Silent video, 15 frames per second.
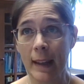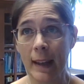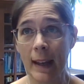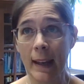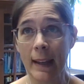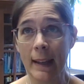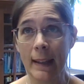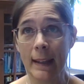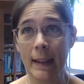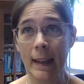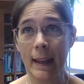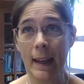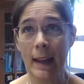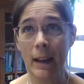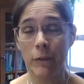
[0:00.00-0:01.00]
I
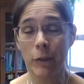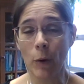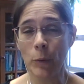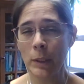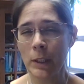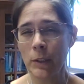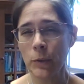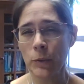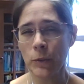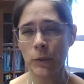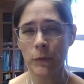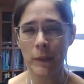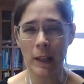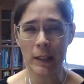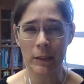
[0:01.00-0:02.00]
have only used
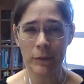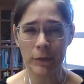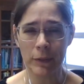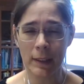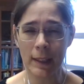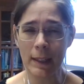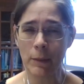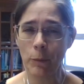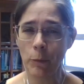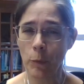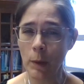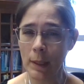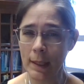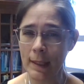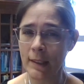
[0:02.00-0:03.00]
Velifer in
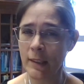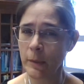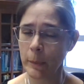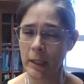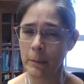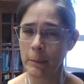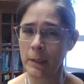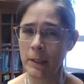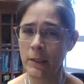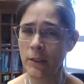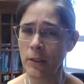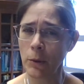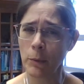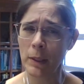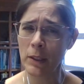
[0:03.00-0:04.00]
one experiment,
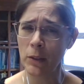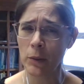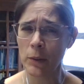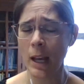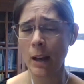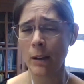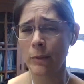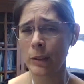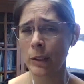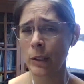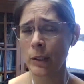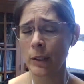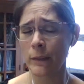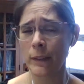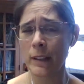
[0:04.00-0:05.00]
so we don't have a
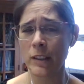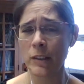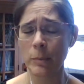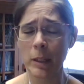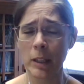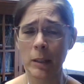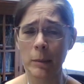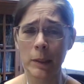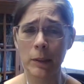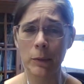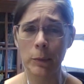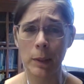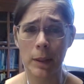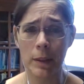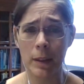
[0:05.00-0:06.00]
lot of experience
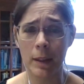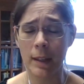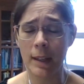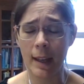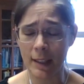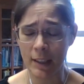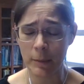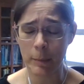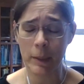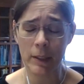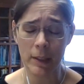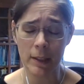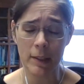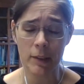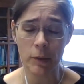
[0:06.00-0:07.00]
with
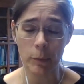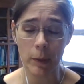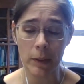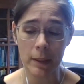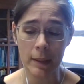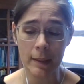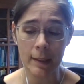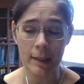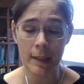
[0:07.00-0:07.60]
it.